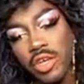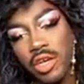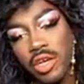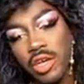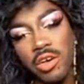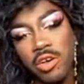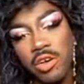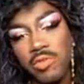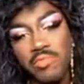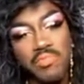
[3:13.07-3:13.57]

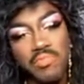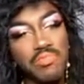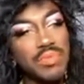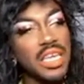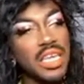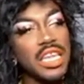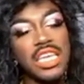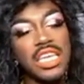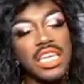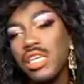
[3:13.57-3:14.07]
the
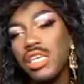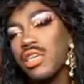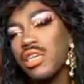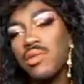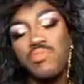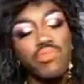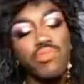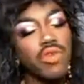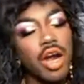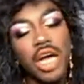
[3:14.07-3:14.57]

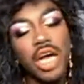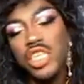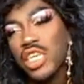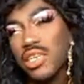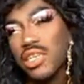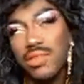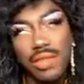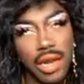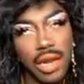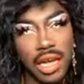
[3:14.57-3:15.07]
mini
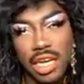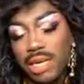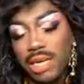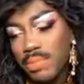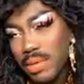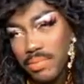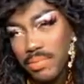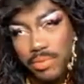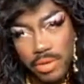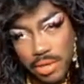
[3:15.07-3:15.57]
projects that
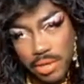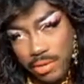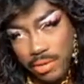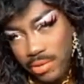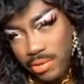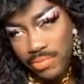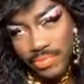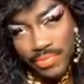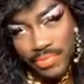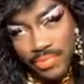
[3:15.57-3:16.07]
I come up
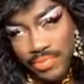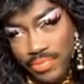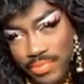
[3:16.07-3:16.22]
with.